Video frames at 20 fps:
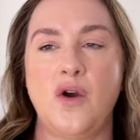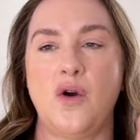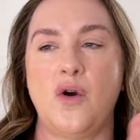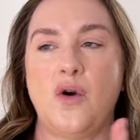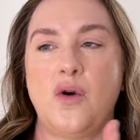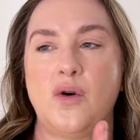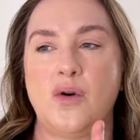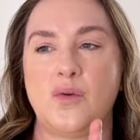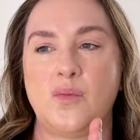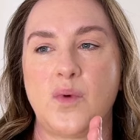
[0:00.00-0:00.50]

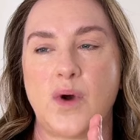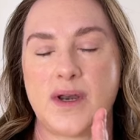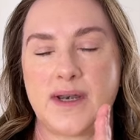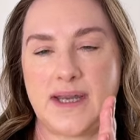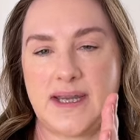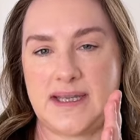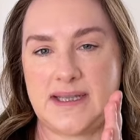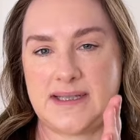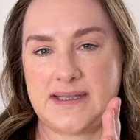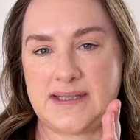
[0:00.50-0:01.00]
or
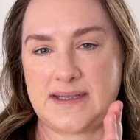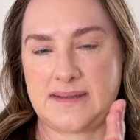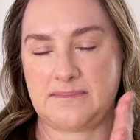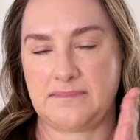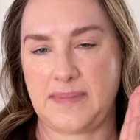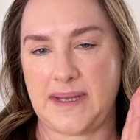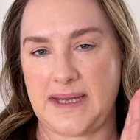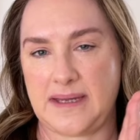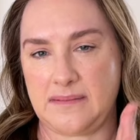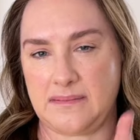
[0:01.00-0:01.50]
what is
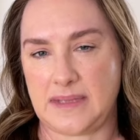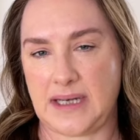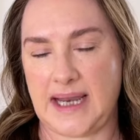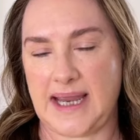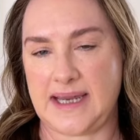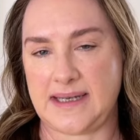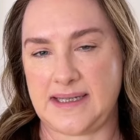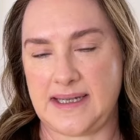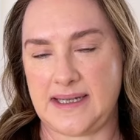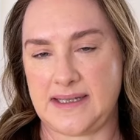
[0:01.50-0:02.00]
being
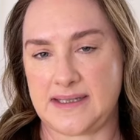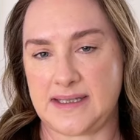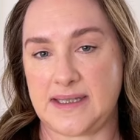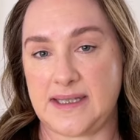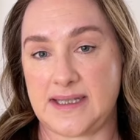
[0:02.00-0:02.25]
led into